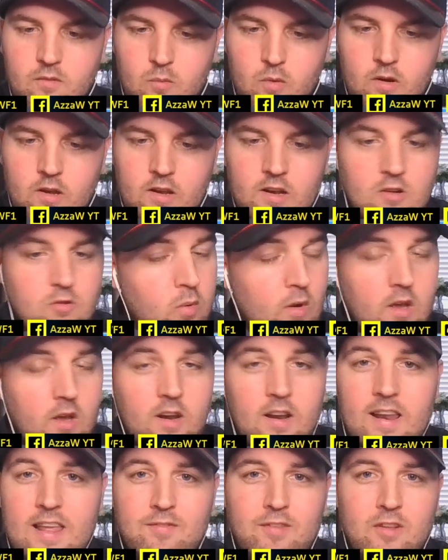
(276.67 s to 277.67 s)
We're
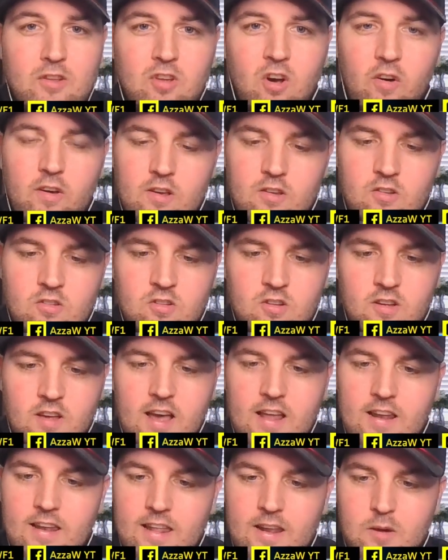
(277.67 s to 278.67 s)
gonna leave the tyres
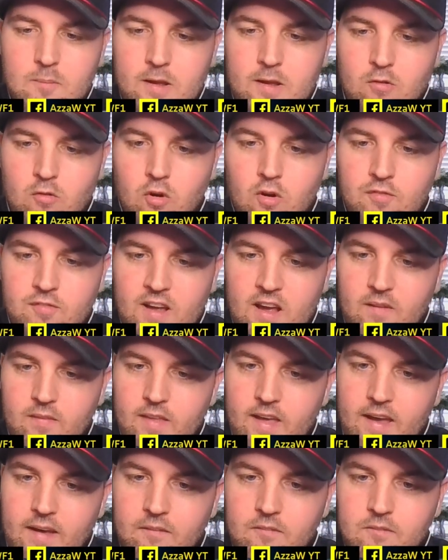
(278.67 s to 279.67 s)
a little bit rough out there.